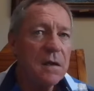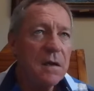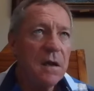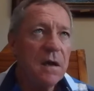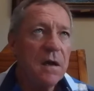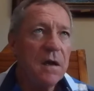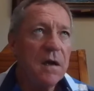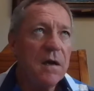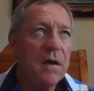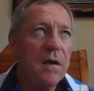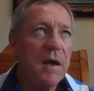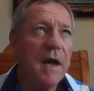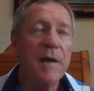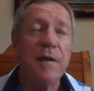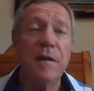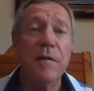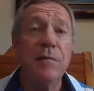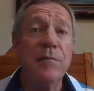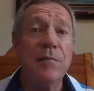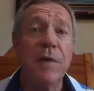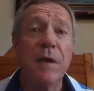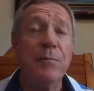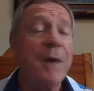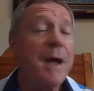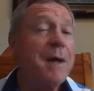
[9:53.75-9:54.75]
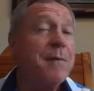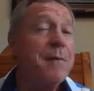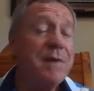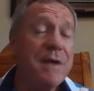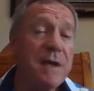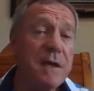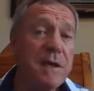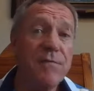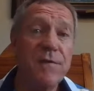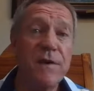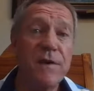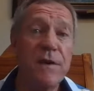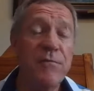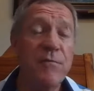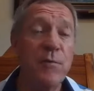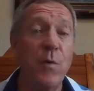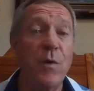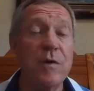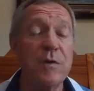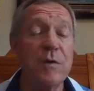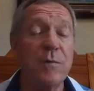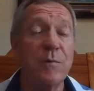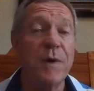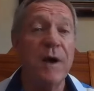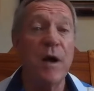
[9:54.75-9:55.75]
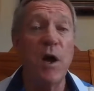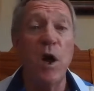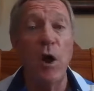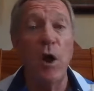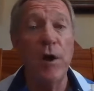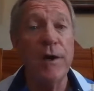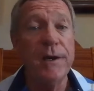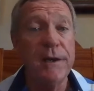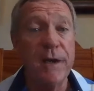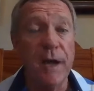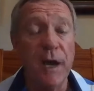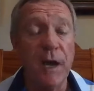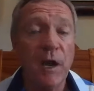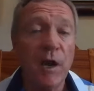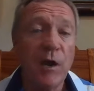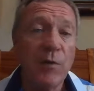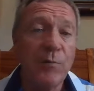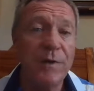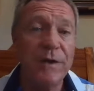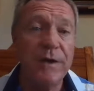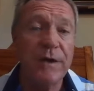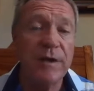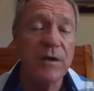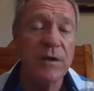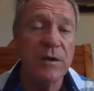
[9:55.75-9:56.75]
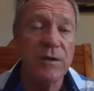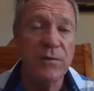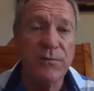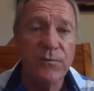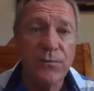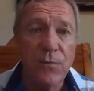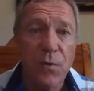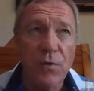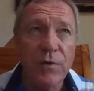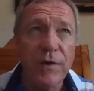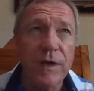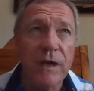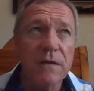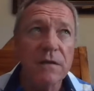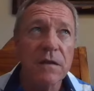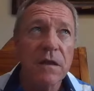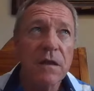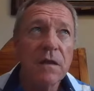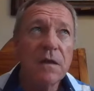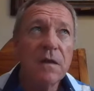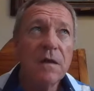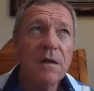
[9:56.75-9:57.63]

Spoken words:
And maybe even if you want to buy a holiday home and you can afford it,